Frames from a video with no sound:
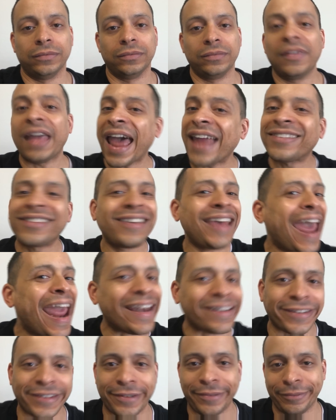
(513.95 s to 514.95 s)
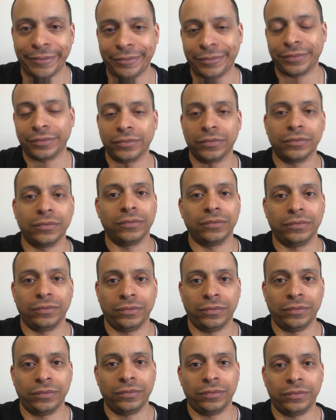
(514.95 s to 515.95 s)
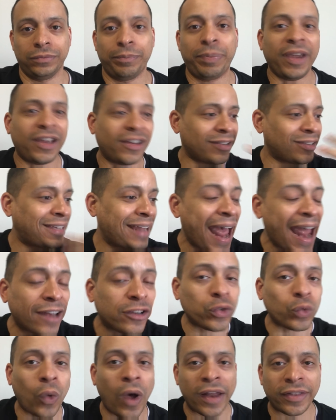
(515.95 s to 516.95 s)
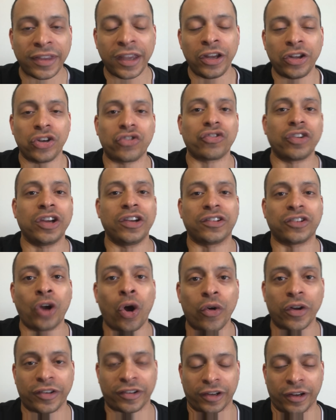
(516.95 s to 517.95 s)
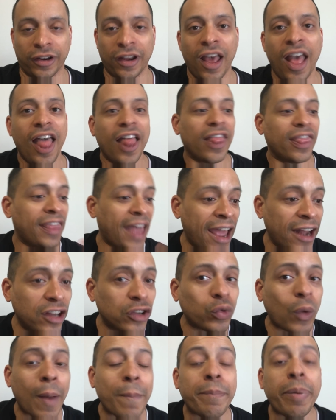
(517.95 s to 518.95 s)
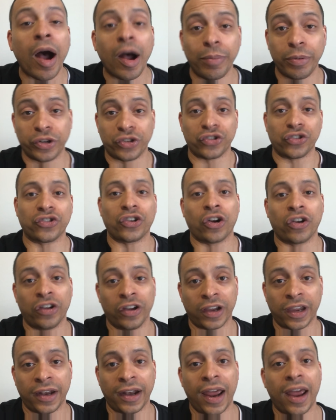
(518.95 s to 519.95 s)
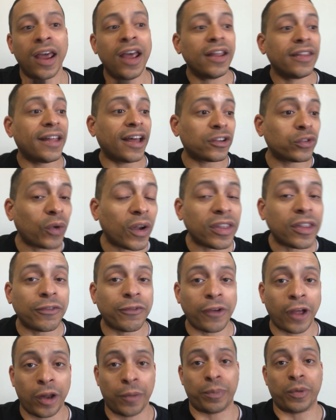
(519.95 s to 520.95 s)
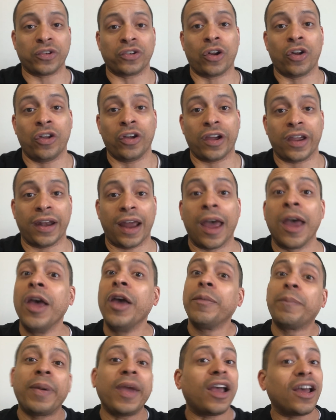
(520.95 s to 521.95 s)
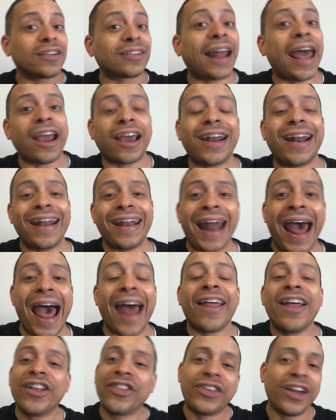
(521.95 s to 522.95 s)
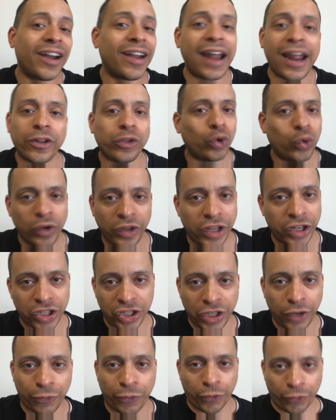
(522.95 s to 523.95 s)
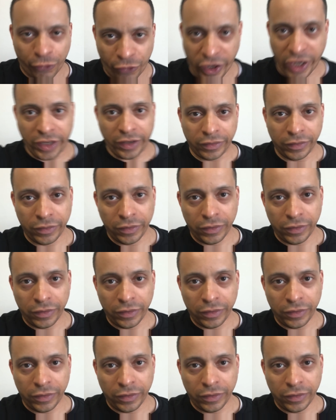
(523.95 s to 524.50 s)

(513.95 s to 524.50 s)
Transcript: That's it. Because that's what the industry is noticing. That is what publishers are looking at. That's what developers are looking at. Because like it or not, they're not doing this shit for free.